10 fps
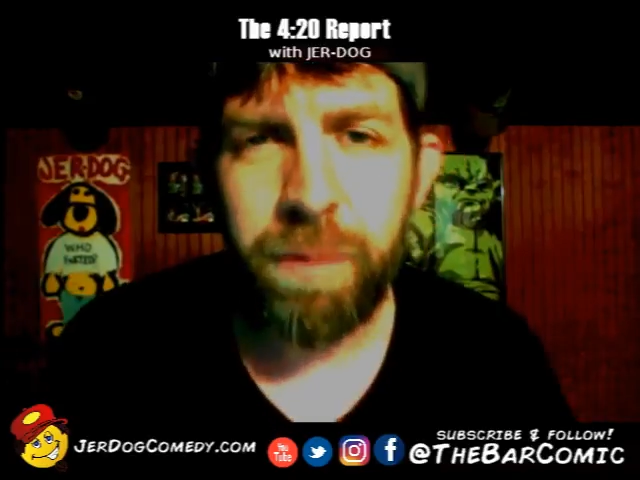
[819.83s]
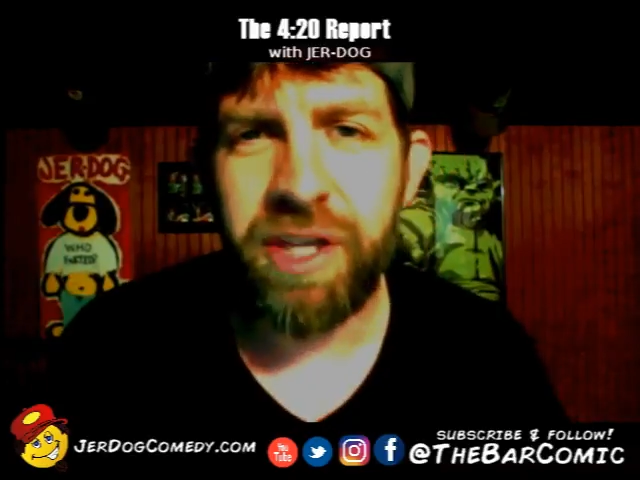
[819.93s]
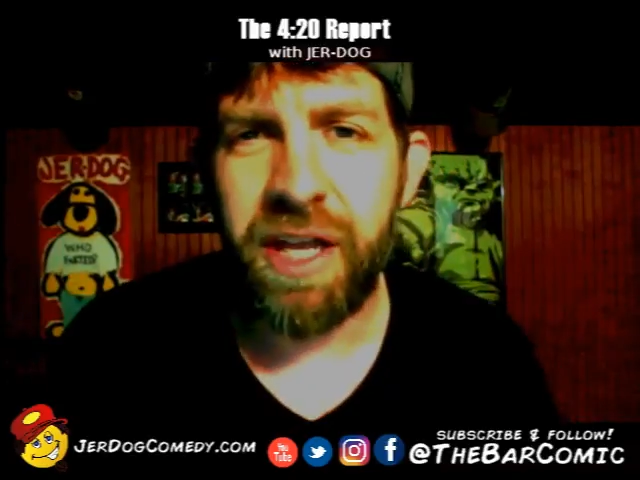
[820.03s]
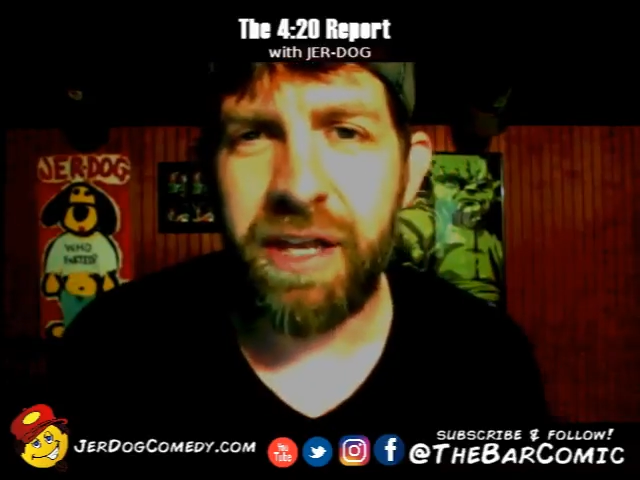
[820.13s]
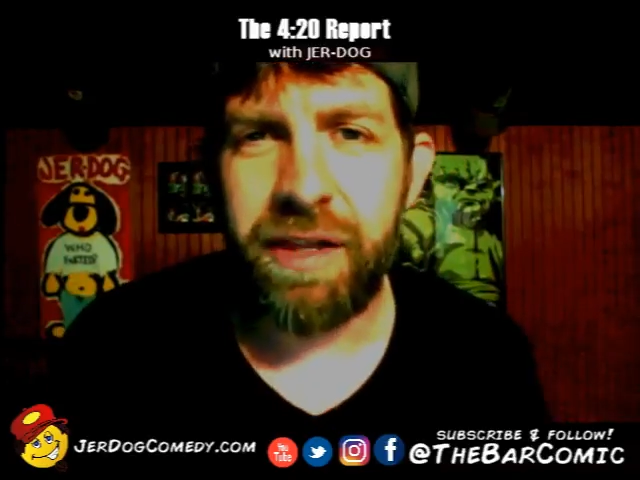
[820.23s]

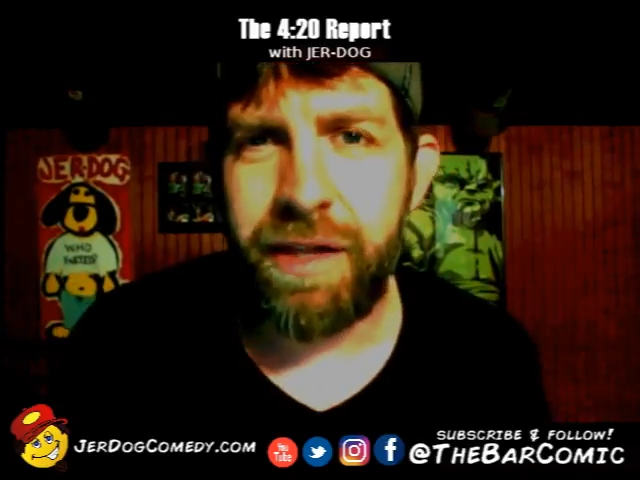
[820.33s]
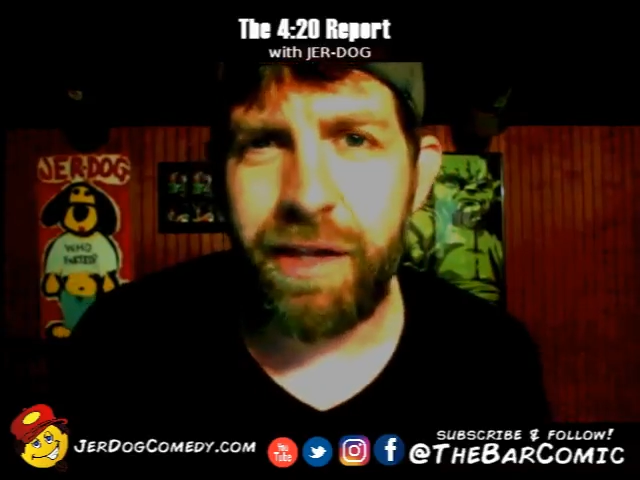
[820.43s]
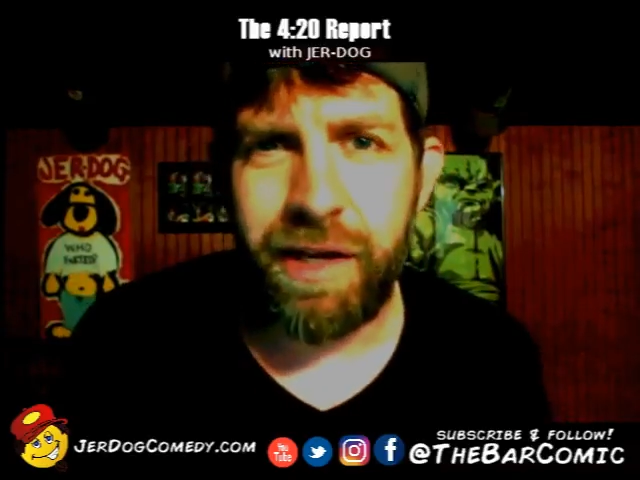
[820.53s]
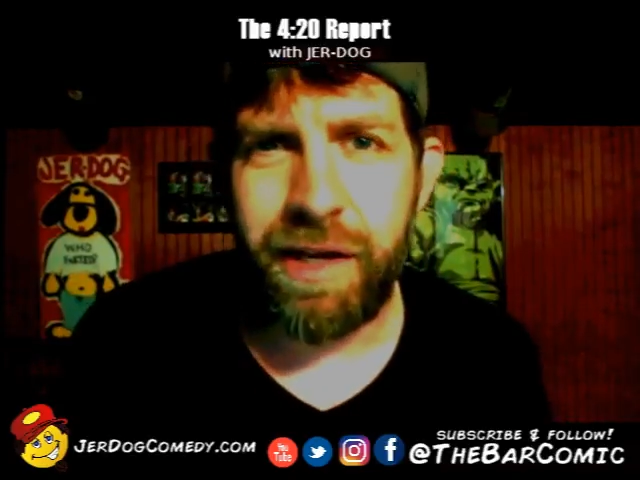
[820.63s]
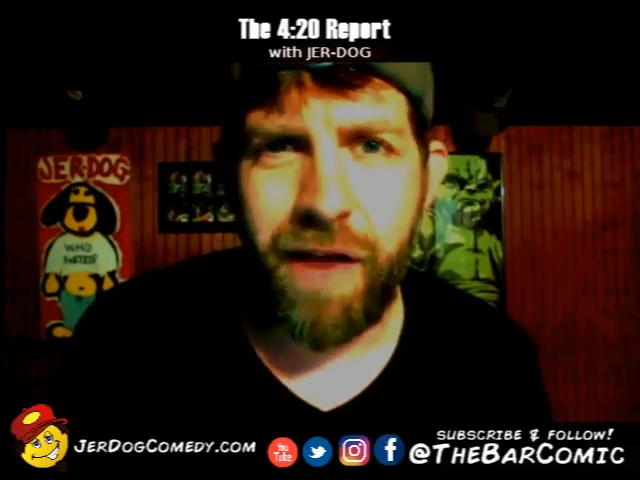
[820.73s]
but then
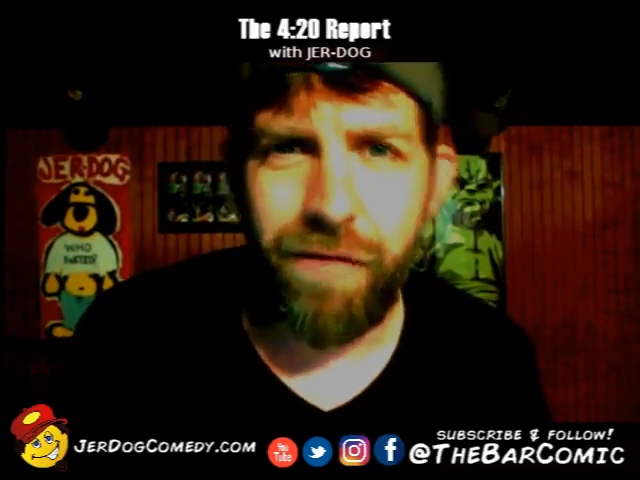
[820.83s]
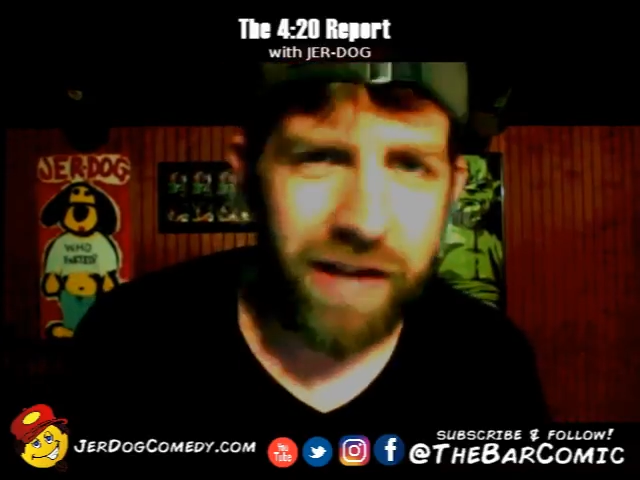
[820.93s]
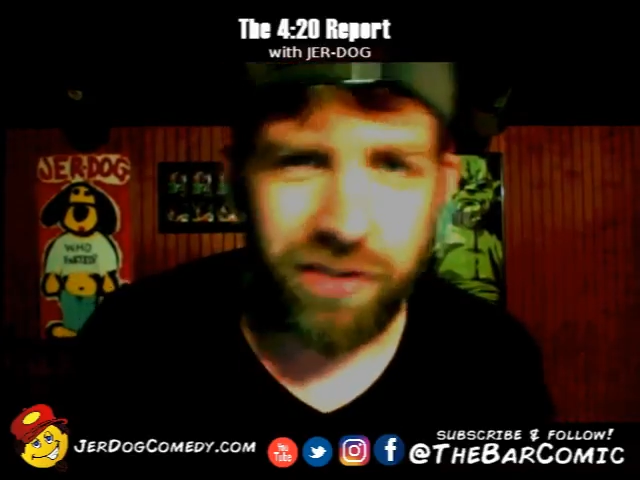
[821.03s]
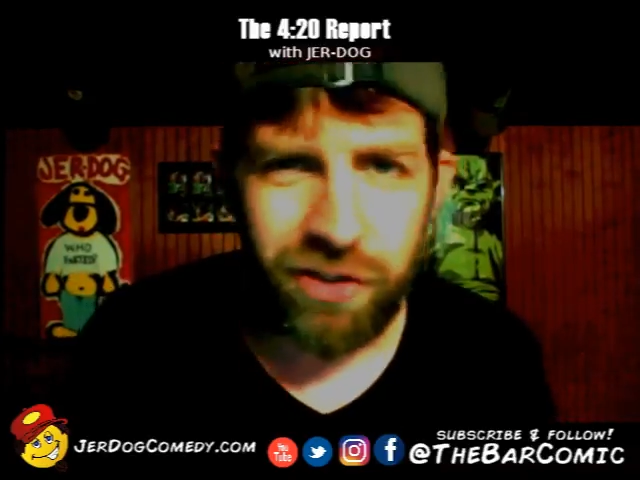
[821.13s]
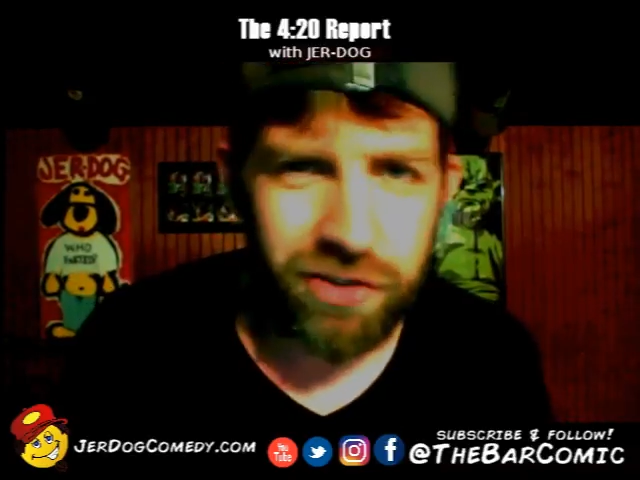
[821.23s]
you didn't ever
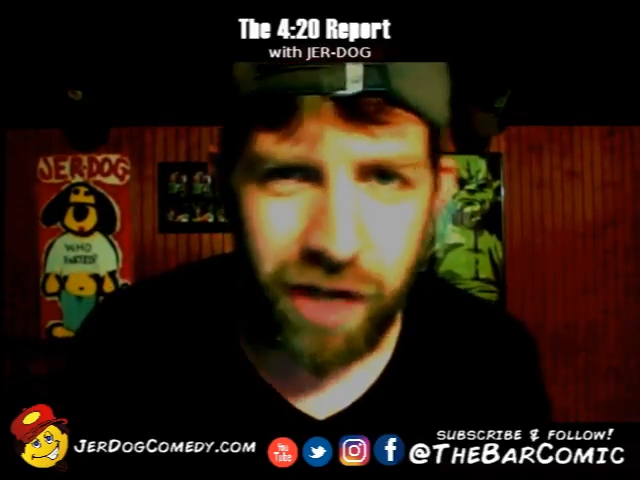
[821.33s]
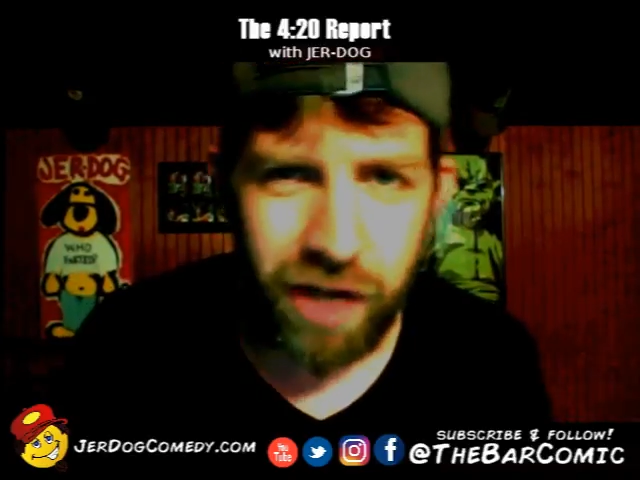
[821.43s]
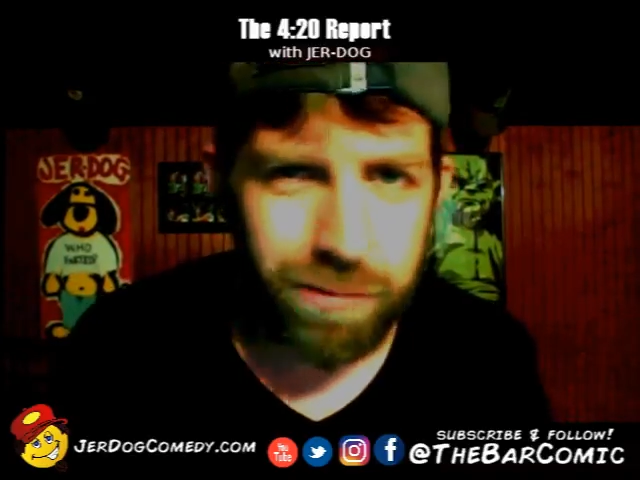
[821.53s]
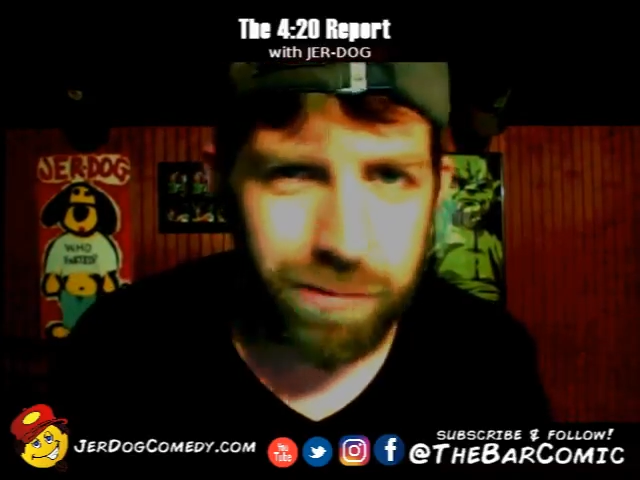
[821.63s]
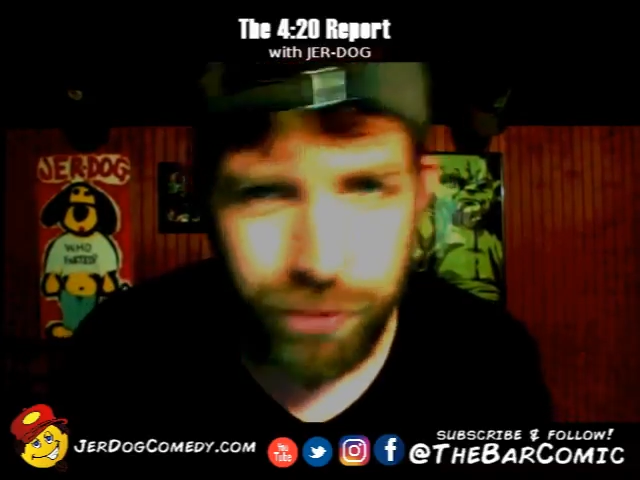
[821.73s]
actually
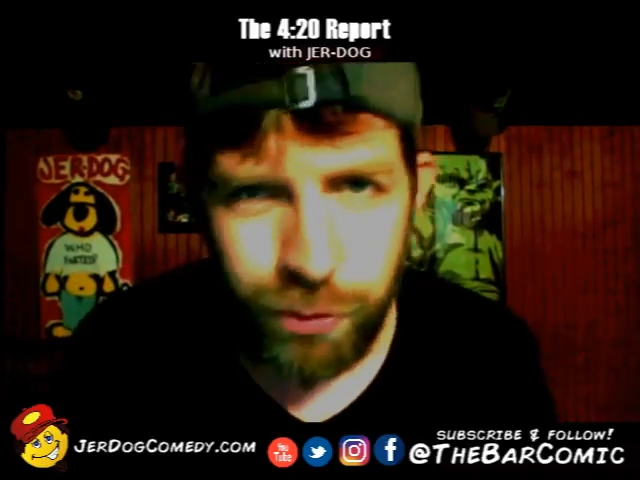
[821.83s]
saw them